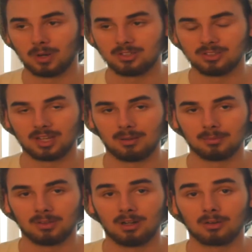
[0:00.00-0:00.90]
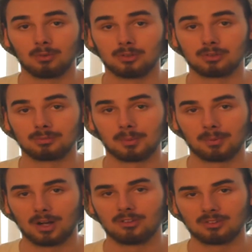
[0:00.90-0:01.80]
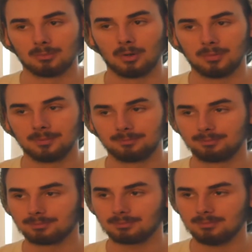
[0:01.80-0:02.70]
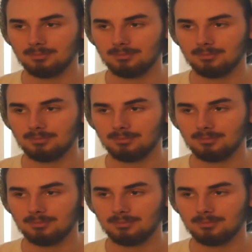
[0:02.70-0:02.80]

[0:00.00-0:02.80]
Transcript: Graduation came along, which was my proudest moment